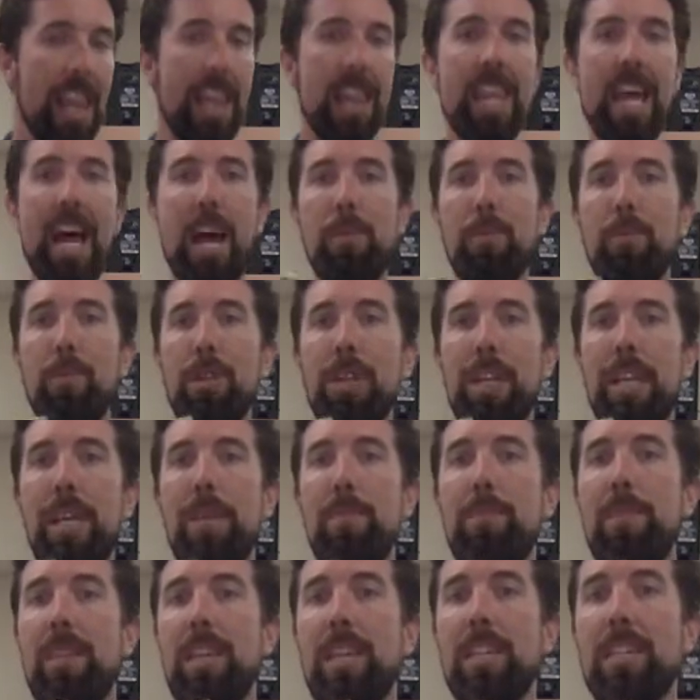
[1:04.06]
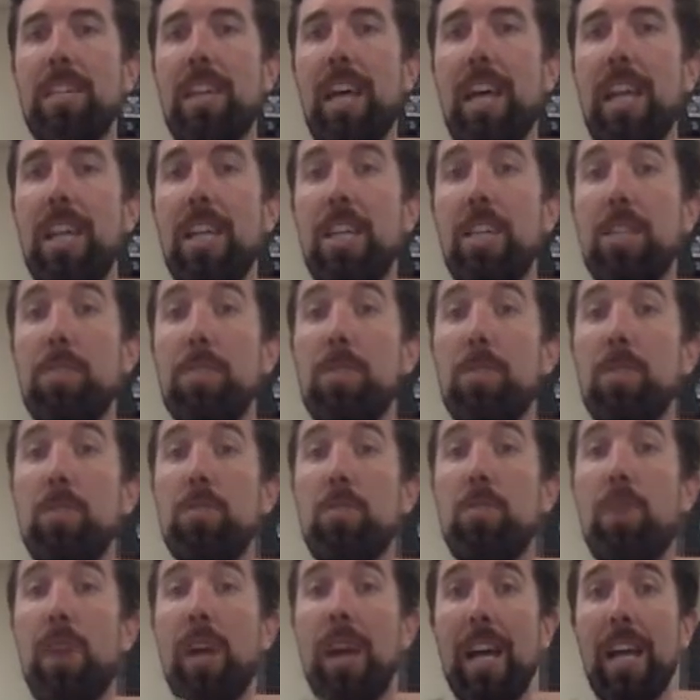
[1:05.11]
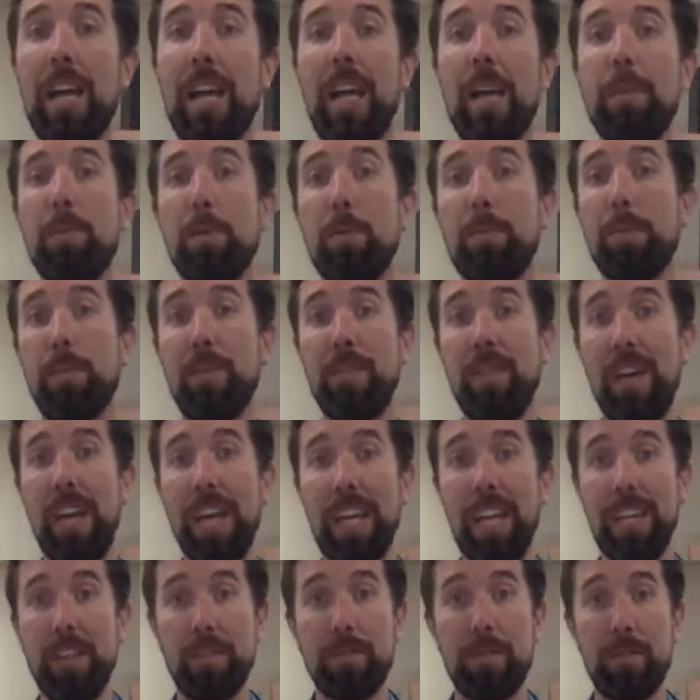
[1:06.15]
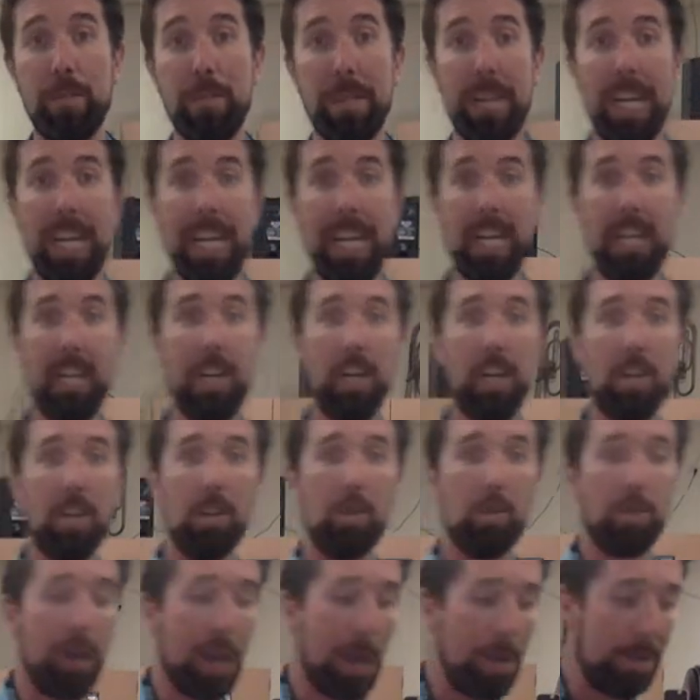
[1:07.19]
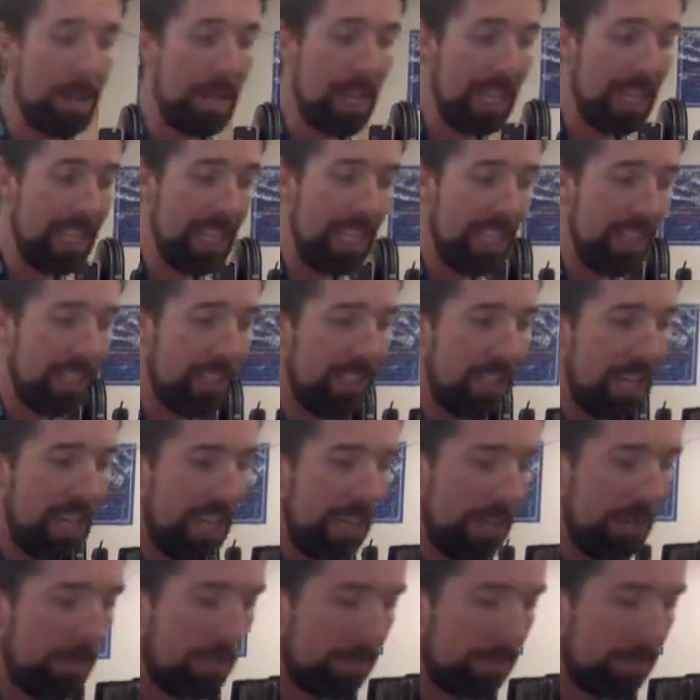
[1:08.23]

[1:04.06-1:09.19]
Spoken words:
That will keep the inside of the instrument dry and will prevent it from getting grimy on the inside.